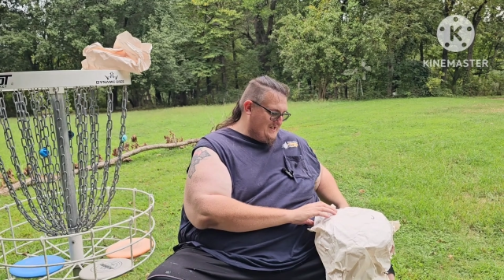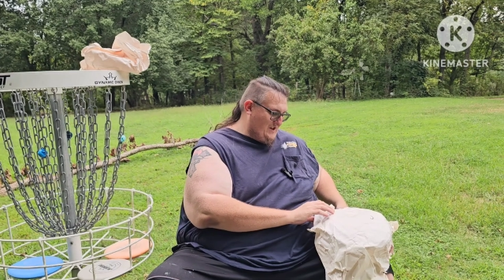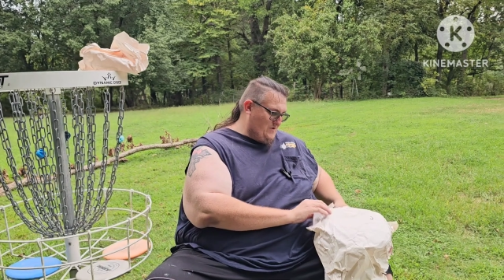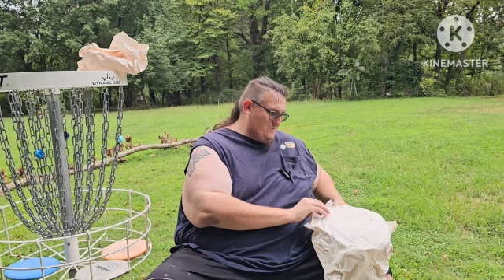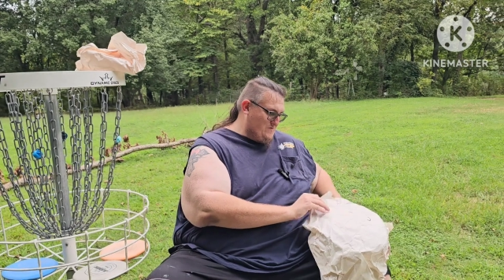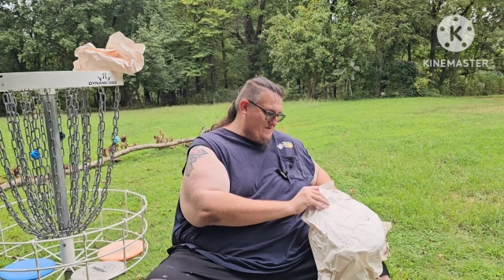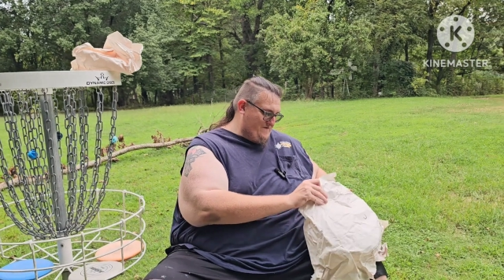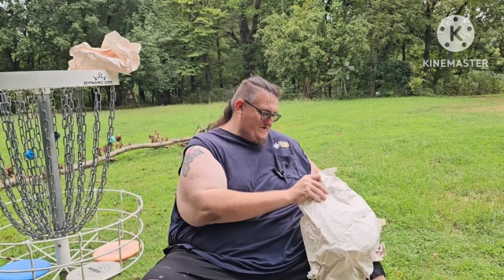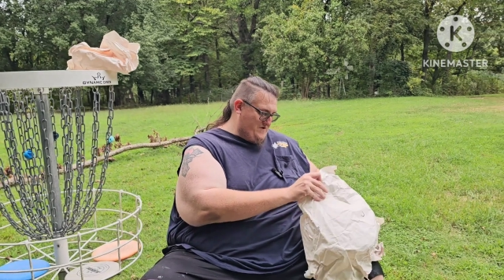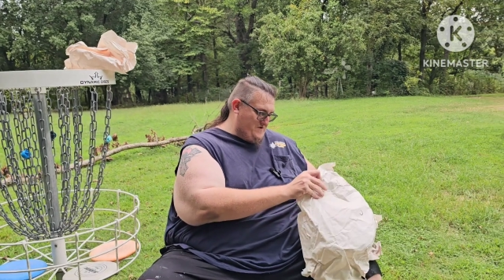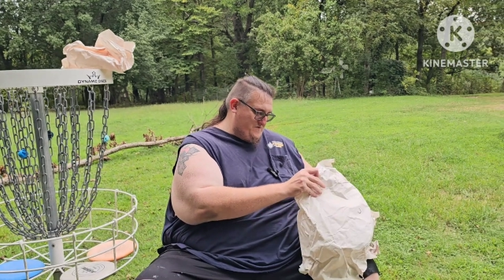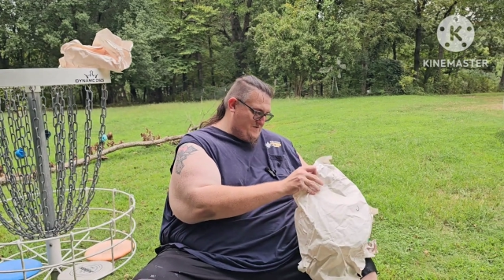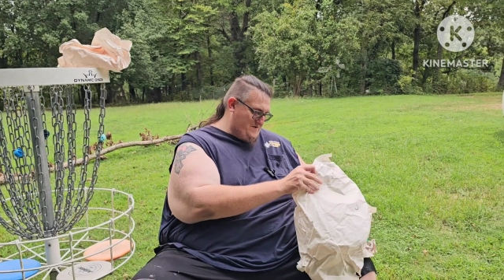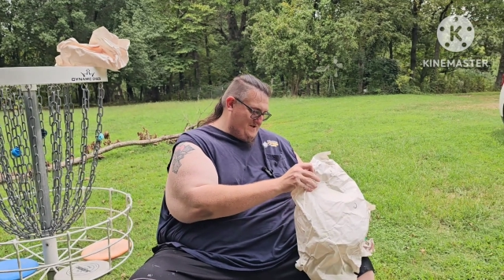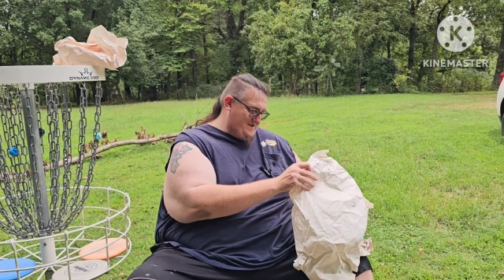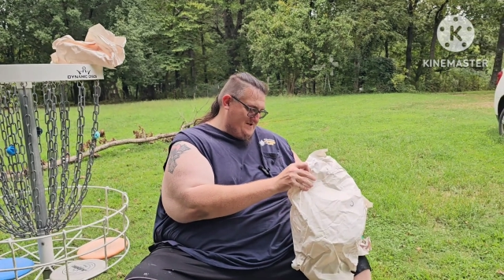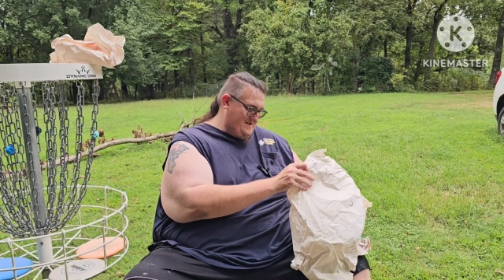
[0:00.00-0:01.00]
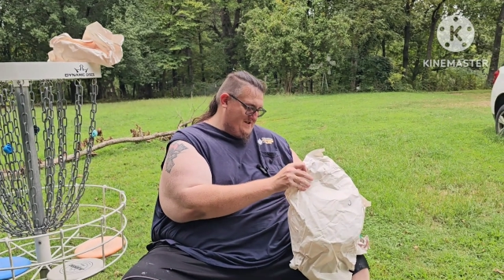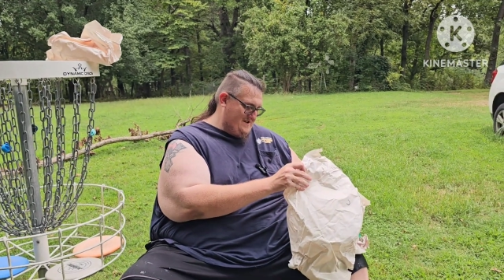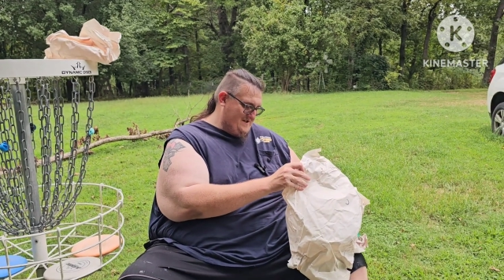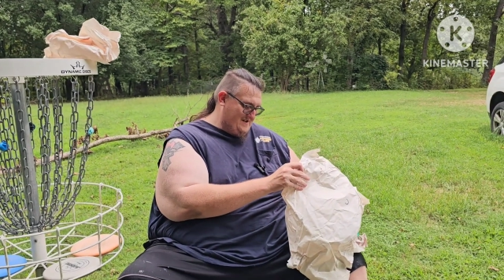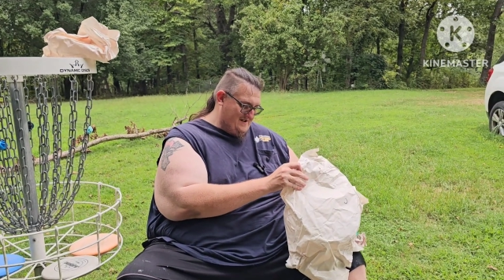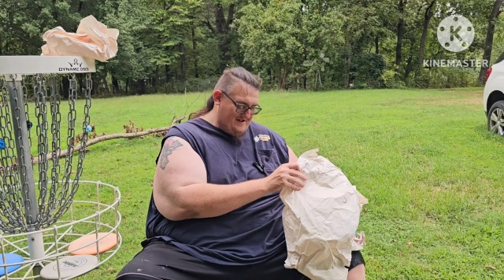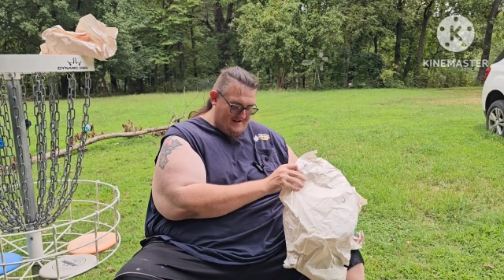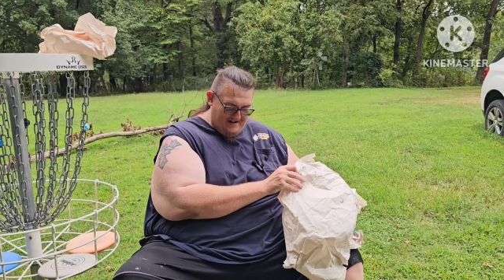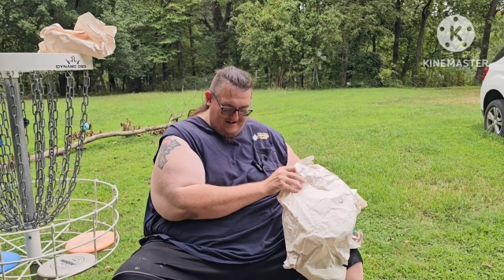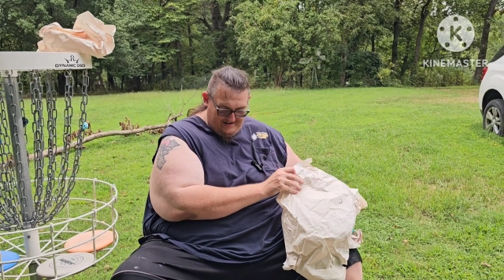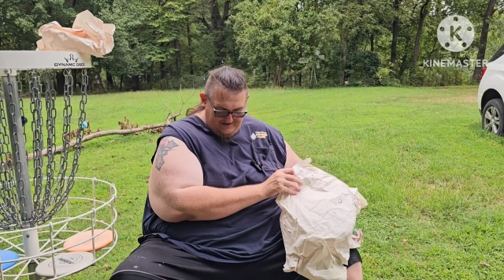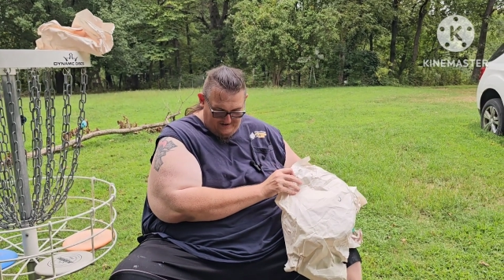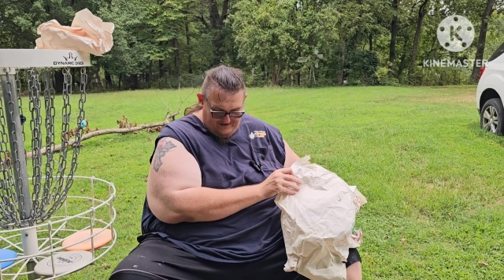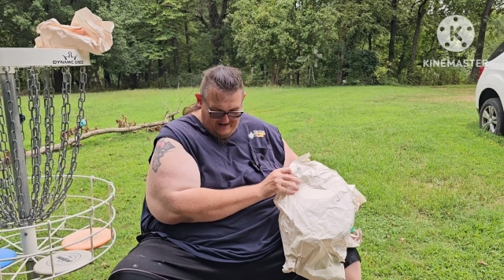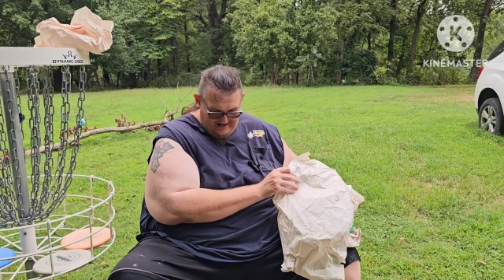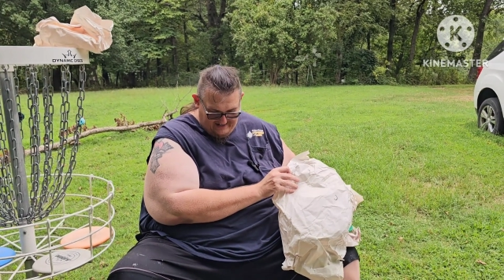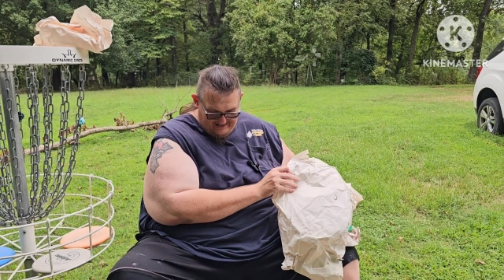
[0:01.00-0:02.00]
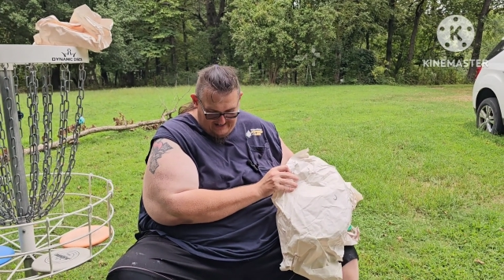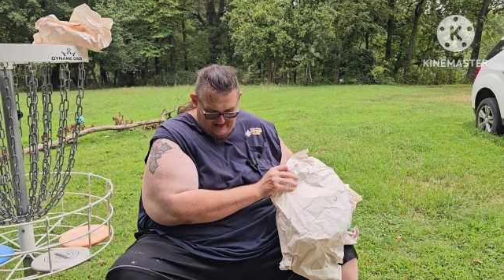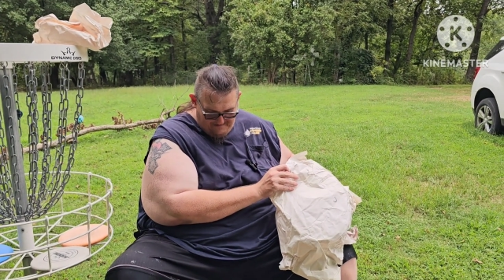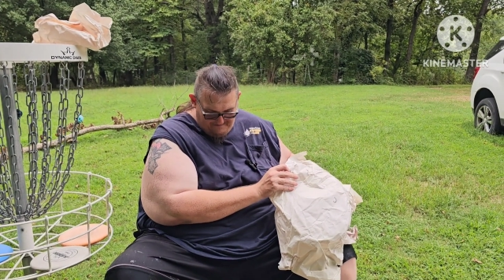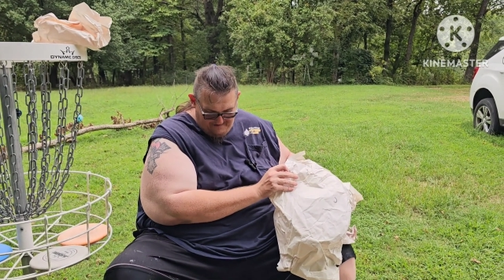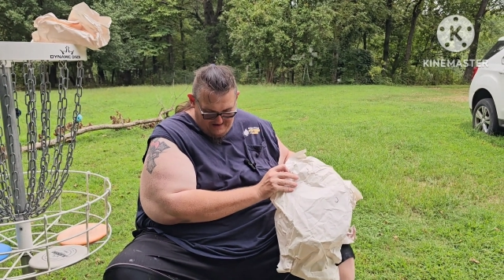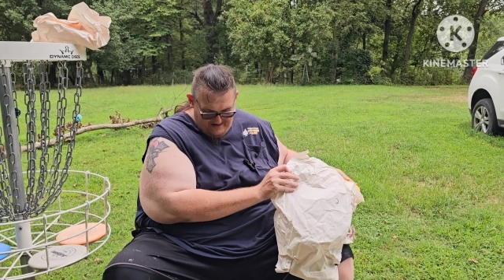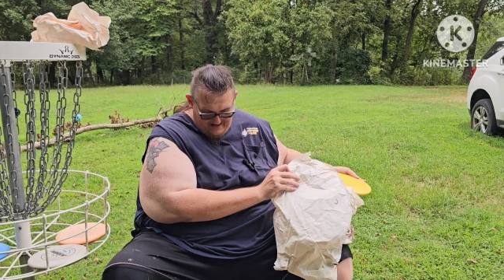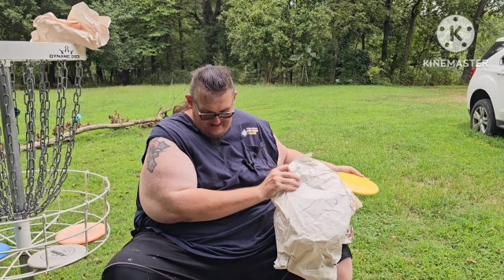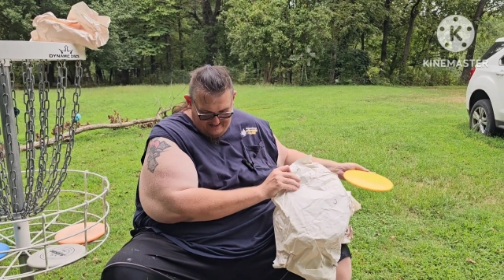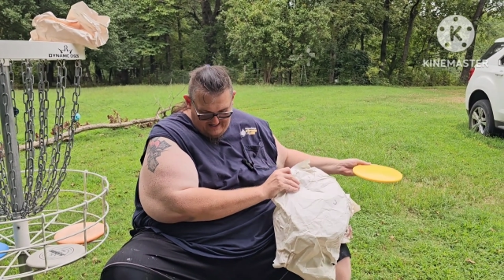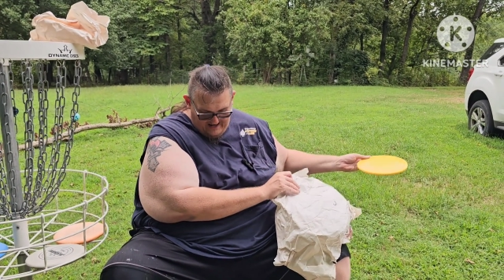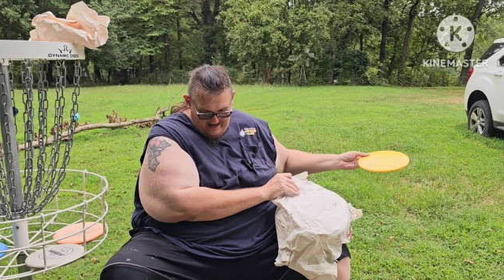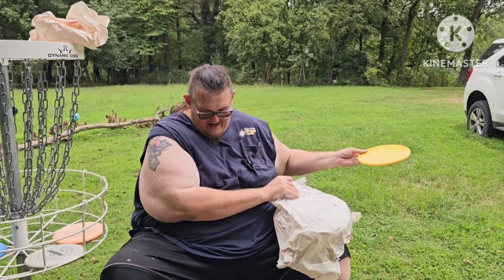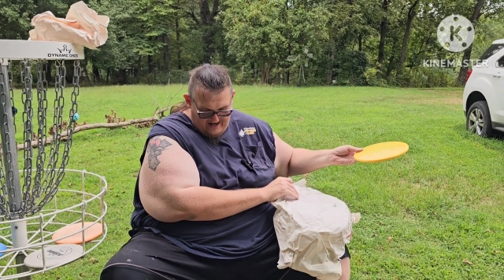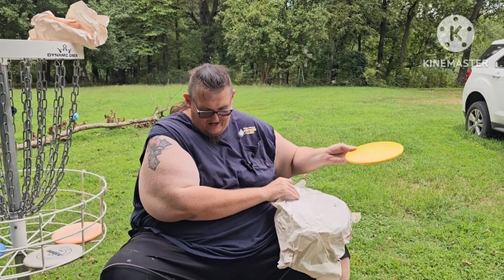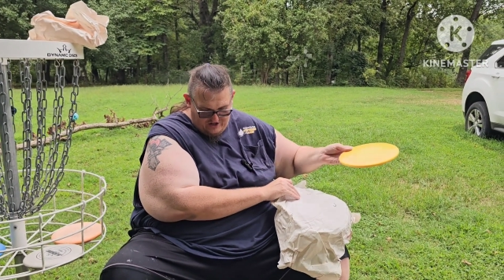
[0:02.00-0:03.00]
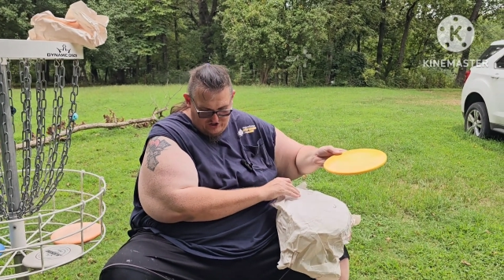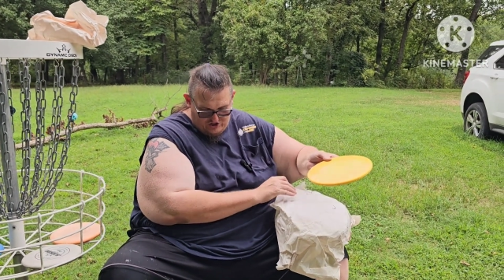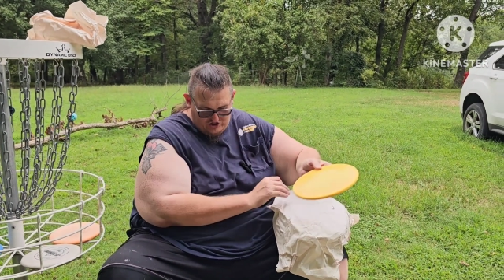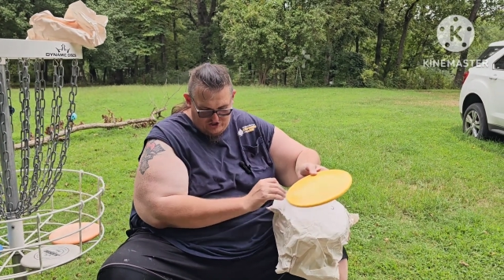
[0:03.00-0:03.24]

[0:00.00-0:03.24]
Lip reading: own review. So next up is a